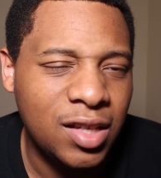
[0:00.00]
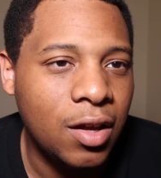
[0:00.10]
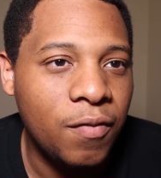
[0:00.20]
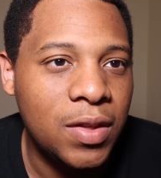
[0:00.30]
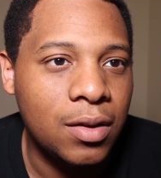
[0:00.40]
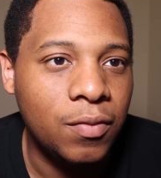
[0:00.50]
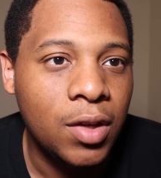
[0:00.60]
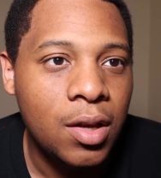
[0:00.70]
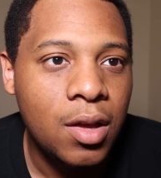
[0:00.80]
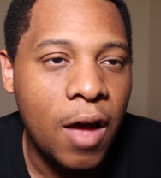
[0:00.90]
I think of
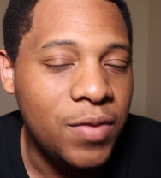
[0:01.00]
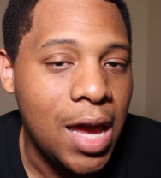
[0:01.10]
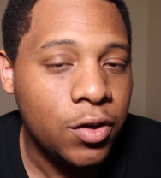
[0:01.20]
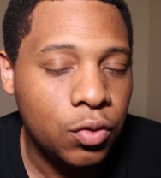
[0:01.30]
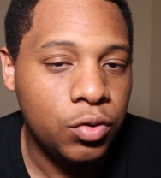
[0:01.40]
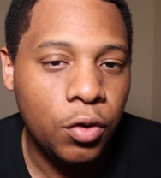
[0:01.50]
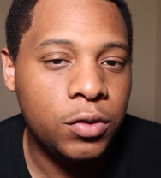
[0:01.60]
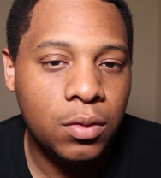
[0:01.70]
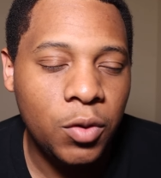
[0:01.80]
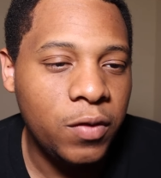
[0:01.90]
the actual
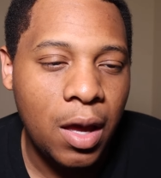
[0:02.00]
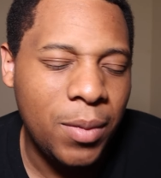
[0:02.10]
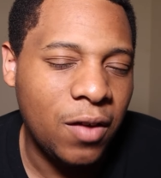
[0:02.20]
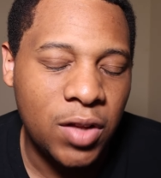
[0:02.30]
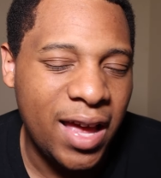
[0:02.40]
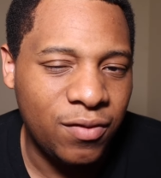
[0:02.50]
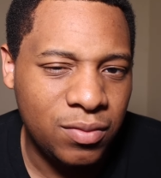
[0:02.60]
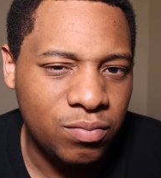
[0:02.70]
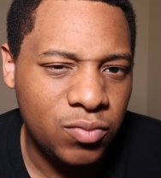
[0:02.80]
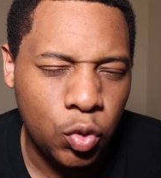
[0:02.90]
jokes in the movie, I may have
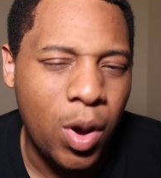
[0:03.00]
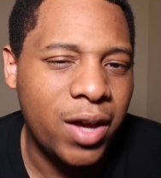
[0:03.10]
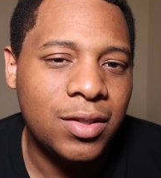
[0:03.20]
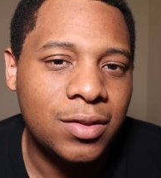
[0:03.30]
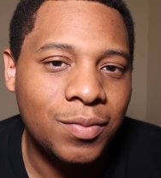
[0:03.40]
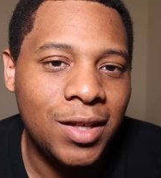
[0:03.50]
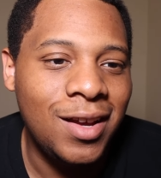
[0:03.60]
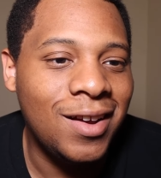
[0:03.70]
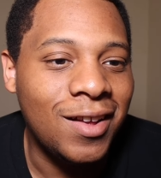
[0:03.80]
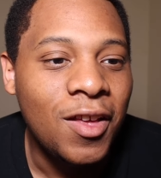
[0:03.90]
laughed twice,
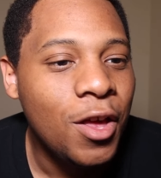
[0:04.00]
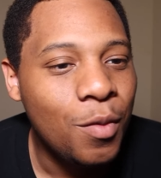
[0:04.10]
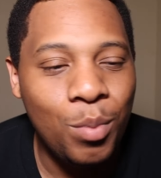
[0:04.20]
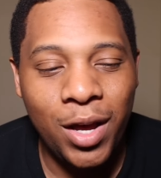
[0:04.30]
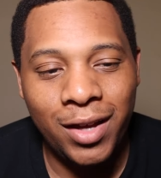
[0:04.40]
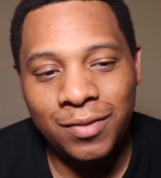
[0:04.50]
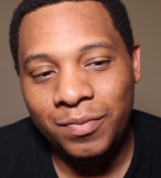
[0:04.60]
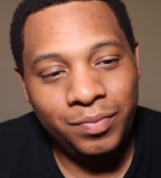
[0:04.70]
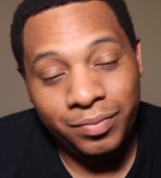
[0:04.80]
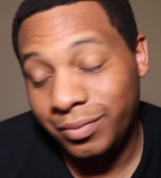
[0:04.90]
but
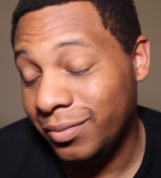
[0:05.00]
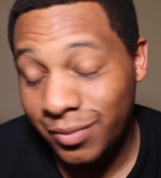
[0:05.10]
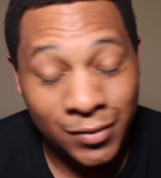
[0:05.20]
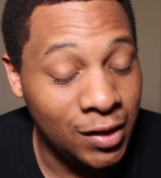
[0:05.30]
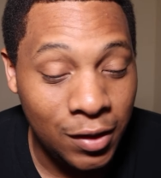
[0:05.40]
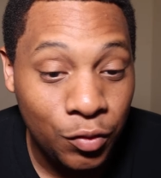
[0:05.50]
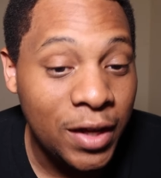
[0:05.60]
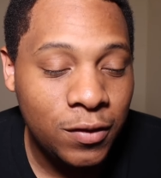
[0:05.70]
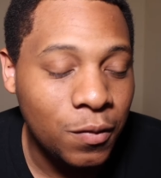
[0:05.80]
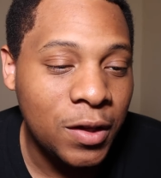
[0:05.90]

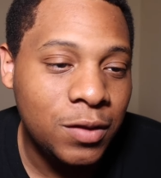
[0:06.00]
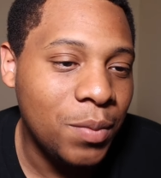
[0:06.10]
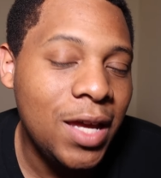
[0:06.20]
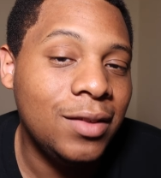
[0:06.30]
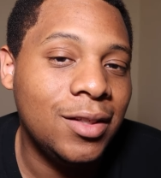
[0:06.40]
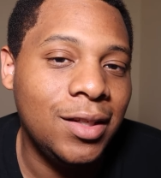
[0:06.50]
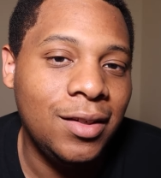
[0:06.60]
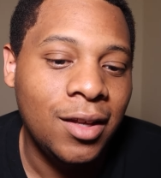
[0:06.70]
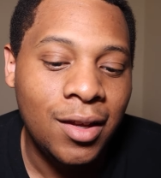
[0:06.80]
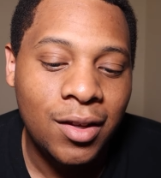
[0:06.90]
it's
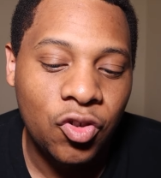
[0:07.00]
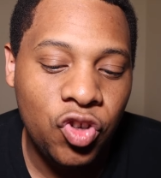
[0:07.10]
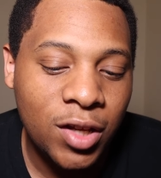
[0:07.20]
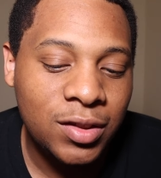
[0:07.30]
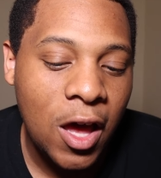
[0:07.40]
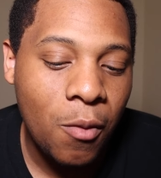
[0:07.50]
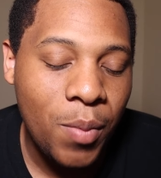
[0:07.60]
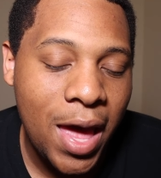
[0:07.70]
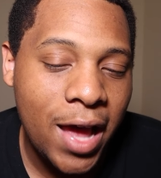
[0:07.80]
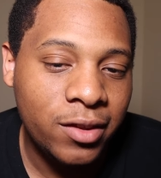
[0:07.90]
mainly just how
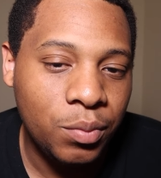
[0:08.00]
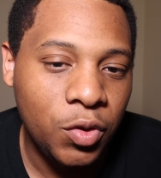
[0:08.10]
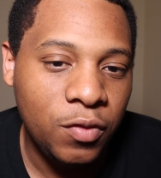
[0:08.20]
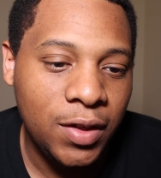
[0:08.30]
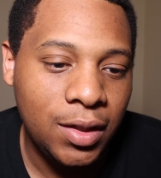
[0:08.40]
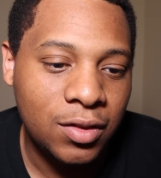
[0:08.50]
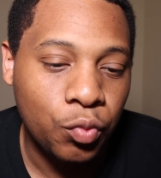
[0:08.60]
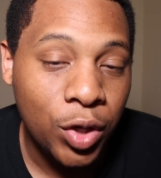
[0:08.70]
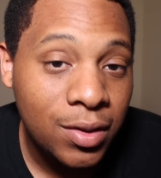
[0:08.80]
bad the movie is